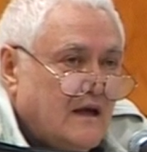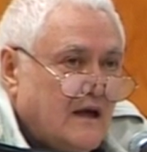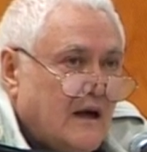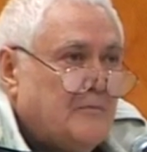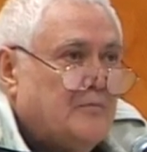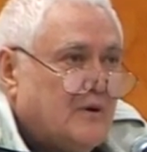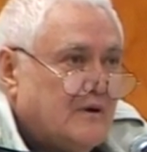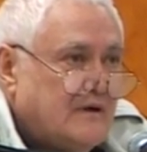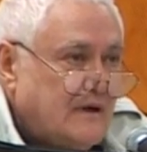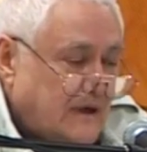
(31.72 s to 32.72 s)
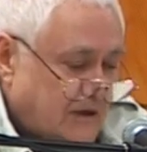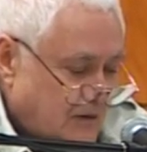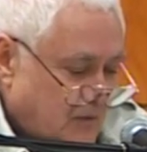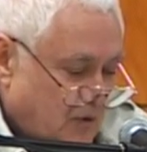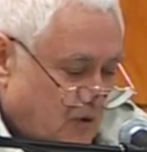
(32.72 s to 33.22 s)
a
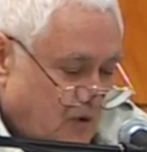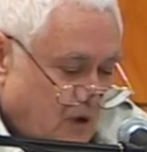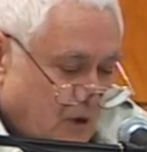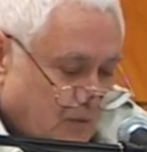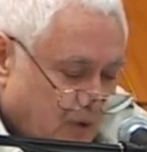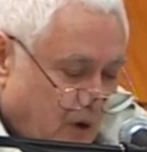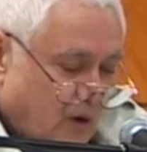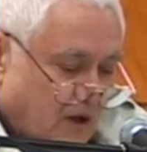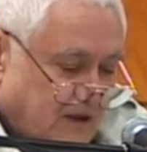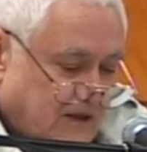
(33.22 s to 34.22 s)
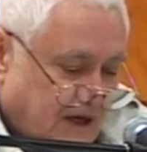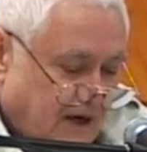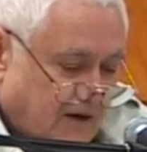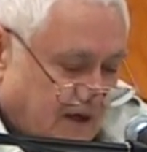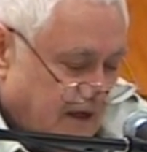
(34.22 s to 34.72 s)
predictable
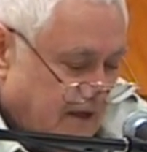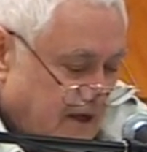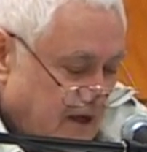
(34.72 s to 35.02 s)
proletariat